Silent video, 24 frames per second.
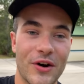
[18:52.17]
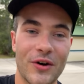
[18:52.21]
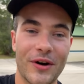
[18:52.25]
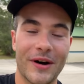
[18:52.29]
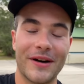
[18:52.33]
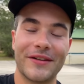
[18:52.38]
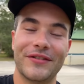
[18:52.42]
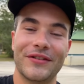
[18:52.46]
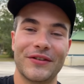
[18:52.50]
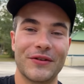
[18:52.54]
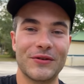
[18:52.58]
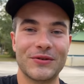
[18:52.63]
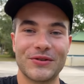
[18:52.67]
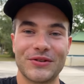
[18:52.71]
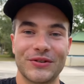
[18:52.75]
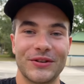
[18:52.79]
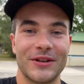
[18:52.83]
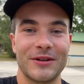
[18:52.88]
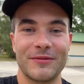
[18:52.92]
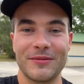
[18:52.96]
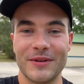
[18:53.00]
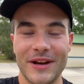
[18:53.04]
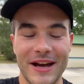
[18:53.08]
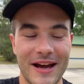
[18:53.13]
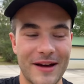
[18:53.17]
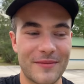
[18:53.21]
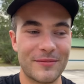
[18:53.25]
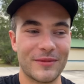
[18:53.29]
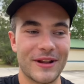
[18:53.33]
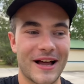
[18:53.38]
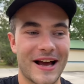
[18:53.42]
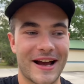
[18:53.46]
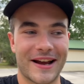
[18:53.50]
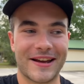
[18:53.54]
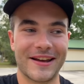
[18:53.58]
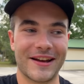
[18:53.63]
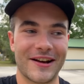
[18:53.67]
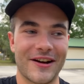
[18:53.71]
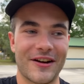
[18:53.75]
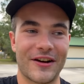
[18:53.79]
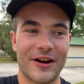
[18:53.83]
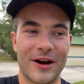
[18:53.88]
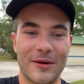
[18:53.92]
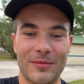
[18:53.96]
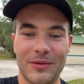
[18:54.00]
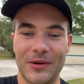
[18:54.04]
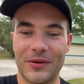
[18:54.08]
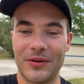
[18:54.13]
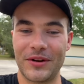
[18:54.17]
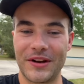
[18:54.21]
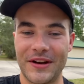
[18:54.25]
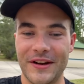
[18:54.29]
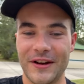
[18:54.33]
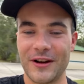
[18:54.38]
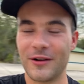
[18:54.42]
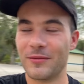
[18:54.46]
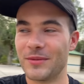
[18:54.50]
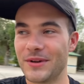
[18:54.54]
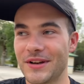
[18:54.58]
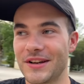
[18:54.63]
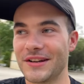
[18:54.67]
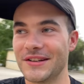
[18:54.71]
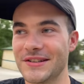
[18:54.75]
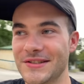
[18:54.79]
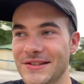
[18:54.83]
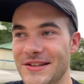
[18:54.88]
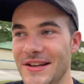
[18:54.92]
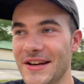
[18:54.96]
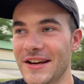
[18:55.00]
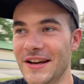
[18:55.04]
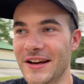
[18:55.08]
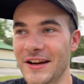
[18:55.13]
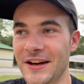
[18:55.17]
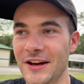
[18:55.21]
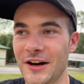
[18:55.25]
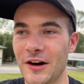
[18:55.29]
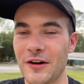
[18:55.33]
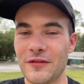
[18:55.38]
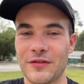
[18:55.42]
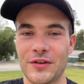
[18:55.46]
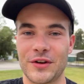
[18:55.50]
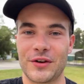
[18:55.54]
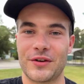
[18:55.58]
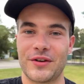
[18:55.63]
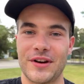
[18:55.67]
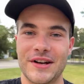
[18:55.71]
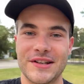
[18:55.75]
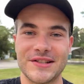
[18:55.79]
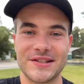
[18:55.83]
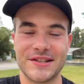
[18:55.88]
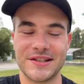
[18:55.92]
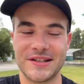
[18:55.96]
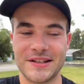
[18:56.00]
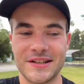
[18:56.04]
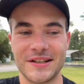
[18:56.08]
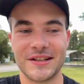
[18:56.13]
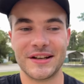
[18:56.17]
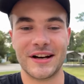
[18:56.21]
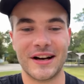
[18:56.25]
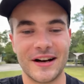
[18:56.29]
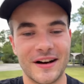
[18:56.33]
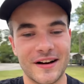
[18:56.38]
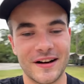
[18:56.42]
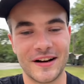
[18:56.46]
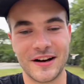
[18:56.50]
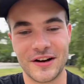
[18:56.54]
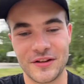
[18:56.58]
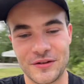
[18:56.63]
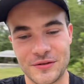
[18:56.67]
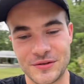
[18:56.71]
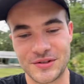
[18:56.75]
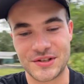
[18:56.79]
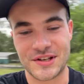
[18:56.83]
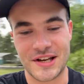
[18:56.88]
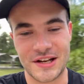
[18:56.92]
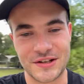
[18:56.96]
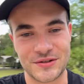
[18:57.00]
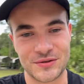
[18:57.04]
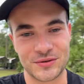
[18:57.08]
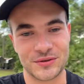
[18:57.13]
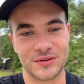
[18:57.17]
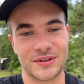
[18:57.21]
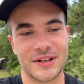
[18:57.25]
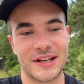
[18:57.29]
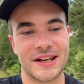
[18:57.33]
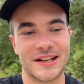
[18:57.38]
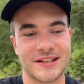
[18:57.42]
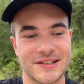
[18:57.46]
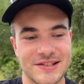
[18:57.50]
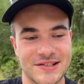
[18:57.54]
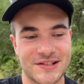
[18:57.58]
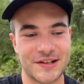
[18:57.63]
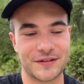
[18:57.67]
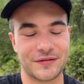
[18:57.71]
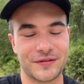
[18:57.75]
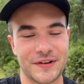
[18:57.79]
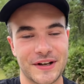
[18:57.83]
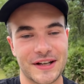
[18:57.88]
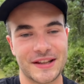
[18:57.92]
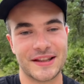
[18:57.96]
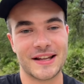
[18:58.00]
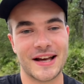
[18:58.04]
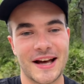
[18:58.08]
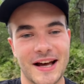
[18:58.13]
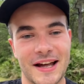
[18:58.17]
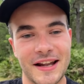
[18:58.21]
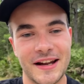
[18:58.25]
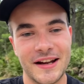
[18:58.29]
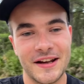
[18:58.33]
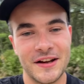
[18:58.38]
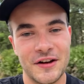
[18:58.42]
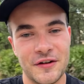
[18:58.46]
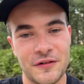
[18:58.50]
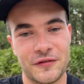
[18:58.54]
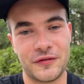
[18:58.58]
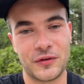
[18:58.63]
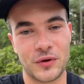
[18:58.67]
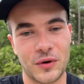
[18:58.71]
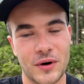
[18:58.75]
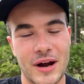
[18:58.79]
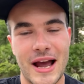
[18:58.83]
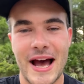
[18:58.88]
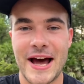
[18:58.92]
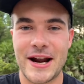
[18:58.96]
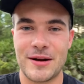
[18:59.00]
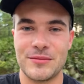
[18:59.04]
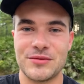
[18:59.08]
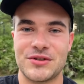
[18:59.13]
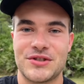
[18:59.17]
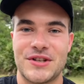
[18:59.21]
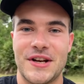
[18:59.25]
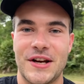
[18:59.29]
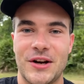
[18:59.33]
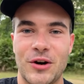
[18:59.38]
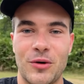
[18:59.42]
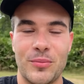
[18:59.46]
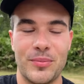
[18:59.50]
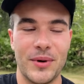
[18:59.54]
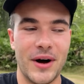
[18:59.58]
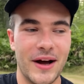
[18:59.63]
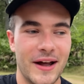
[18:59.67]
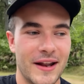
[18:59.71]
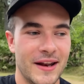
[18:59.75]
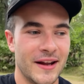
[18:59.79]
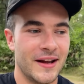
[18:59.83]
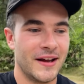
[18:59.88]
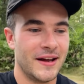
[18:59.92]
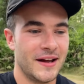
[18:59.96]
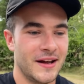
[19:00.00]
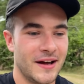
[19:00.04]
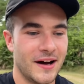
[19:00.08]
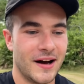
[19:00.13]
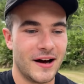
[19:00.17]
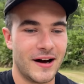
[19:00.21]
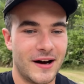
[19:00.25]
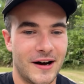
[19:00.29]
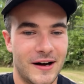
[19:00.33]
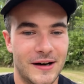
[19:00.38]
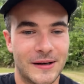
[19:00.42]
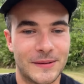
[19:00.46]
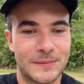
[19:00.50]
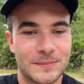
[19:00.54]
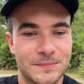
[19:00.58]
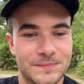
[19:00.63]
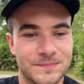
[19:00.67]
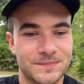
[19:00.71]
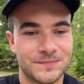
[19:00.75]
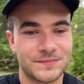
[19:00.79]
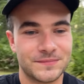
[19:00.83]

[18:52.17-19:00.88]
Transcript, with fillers: I usually am lacking on uploading here because of the crazy uh, other scheduling and stuff like that for Adam's channel. But um,